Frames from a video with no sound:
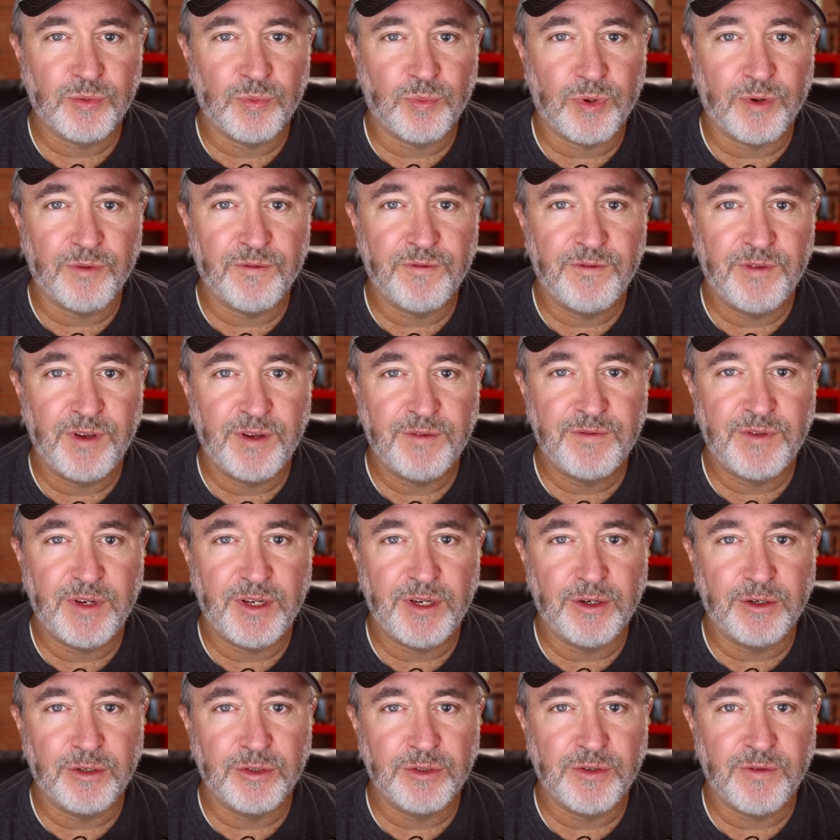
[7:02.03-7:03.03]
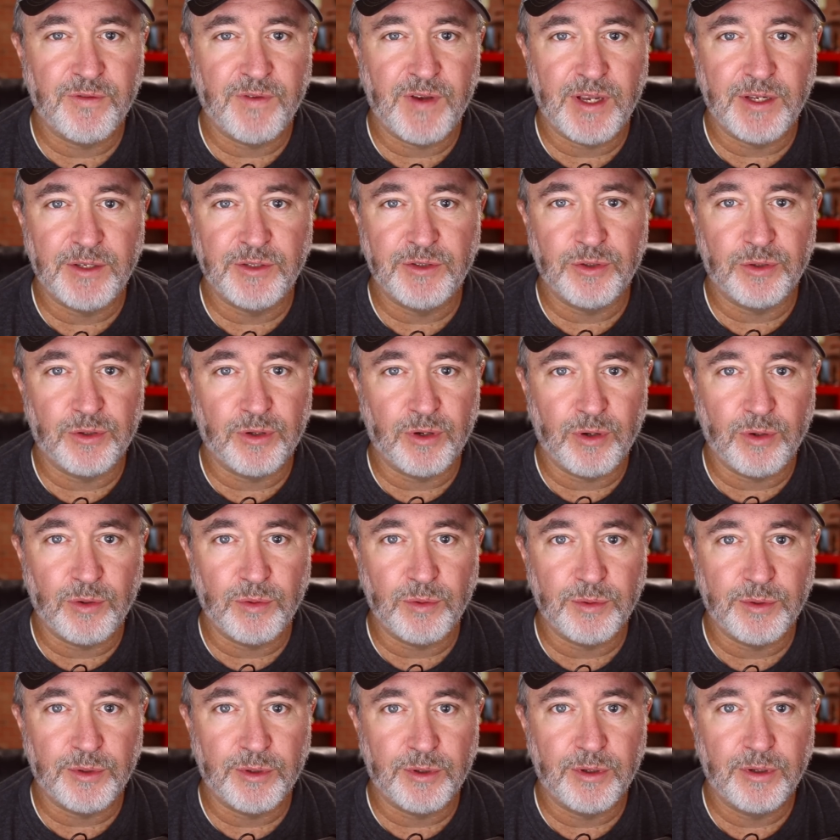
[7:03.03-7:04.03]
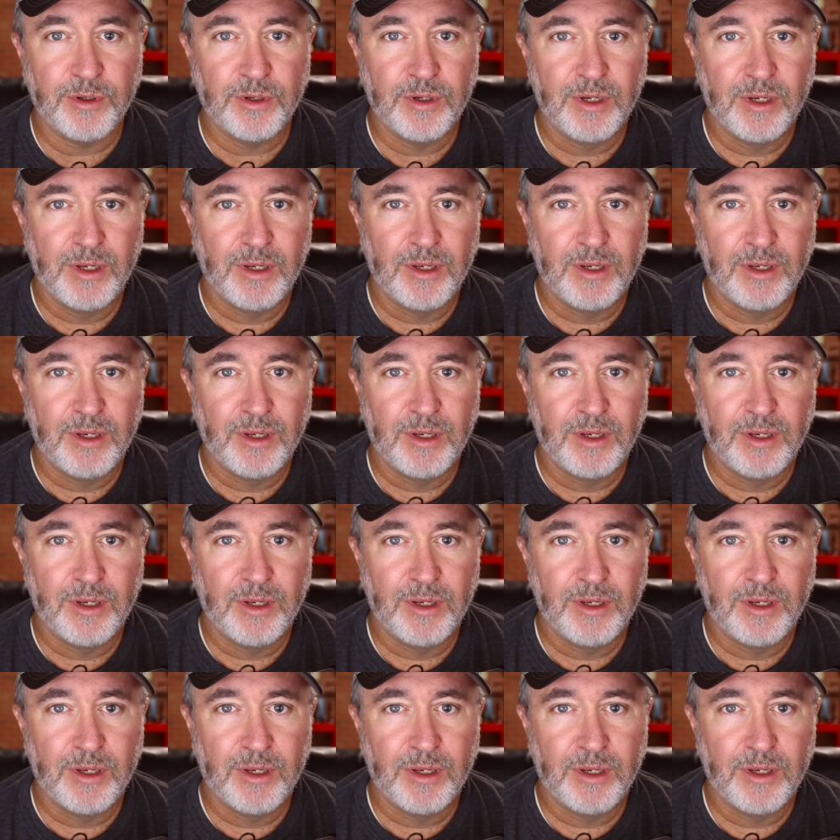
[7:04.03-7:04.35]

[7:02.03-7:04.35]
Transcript: were 50 years of age or older.